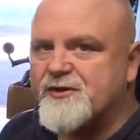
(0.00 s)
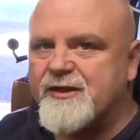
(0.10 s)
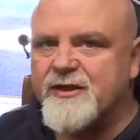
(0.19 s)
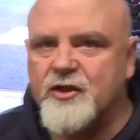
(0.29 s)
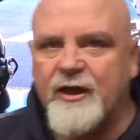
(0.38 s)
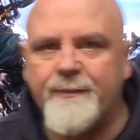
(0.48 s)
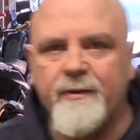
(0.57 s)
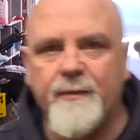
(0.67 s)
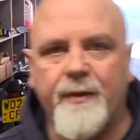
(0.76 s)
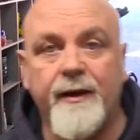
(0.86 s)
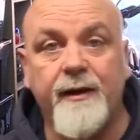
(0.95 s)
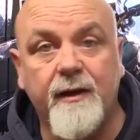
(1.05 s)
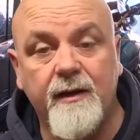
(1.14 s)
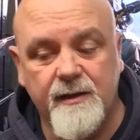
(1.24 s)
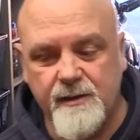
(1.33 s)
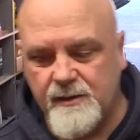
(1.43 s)
to see the shape of the bike
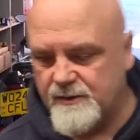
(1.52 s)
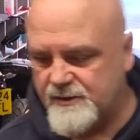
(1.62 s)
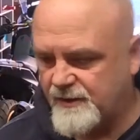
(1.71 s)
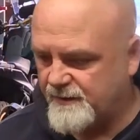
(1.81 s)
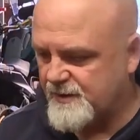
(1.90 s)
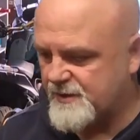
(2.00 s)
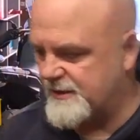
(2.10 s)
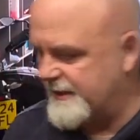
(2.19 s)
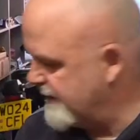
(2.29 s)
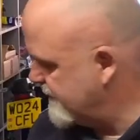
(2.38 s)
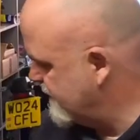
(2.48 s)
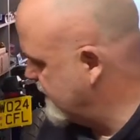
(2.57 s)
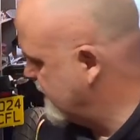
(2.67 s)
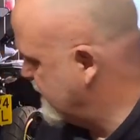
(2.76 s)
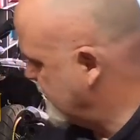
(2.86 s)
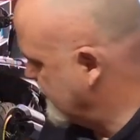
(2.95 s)
and start to see
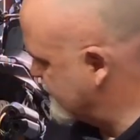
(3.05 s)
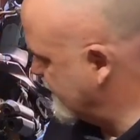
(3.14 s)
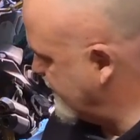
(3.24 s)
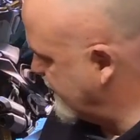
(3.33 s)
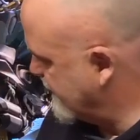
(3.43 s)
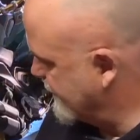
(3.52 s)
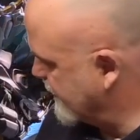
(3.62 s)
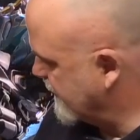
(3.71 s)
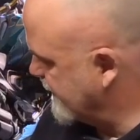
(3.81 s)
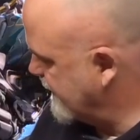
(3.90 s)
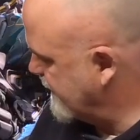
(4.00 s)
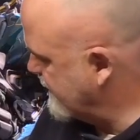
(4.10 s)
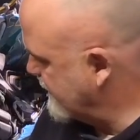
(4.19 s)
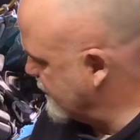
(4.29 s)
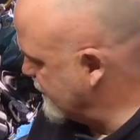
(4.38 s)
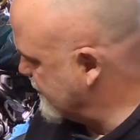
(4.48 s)
some of the underlying
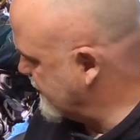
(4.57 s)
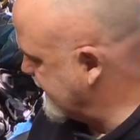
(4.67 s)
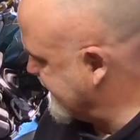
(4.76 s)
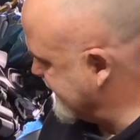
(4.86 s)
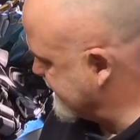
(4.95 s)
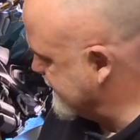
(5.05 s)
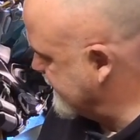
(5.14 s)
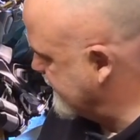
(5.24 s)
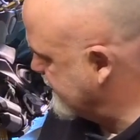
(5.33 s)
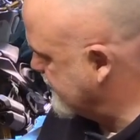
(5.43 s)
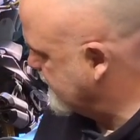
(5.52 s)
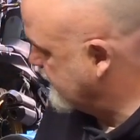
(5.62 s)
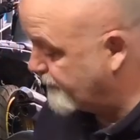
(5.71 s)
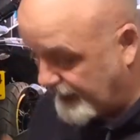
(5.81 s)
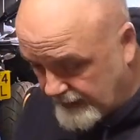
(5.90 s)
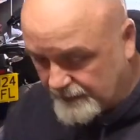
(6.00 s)
conditions that it has.
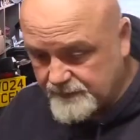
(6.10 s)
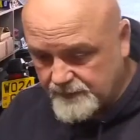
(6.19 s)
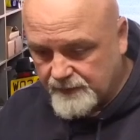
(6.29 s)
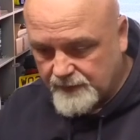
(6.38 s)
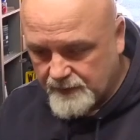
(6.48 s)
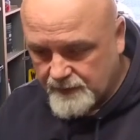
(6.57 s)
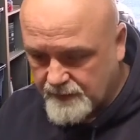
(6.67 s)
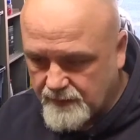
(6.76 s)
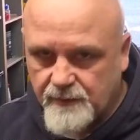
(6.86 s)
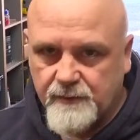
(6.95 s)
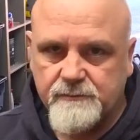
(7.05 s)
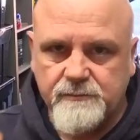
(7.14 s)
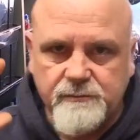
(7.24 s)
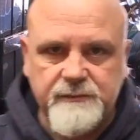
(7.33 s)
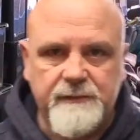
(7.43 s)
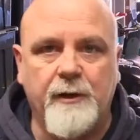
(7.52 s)
But
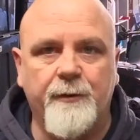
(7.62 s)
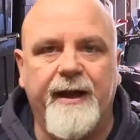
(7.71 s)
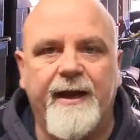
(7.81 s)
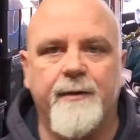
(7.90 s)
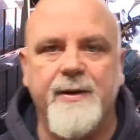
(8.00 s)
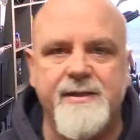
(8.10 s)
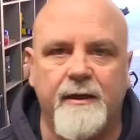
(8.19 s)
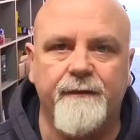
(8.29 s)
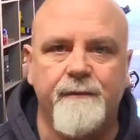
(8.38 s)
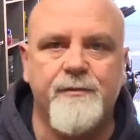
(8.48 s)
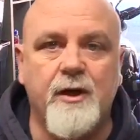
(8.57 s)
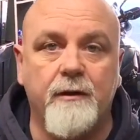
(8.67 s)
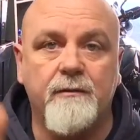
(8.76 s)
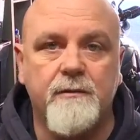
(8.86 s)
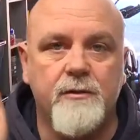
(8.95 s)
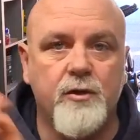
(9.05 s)
don't get ahead of myself.
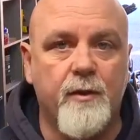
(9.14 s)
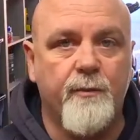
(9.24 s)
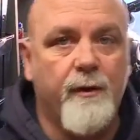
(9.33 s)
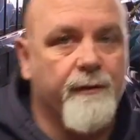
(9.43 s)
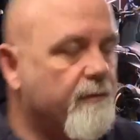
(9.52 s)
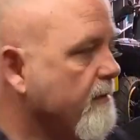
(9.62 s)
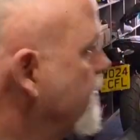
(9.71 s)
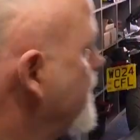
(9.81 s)
So, job one,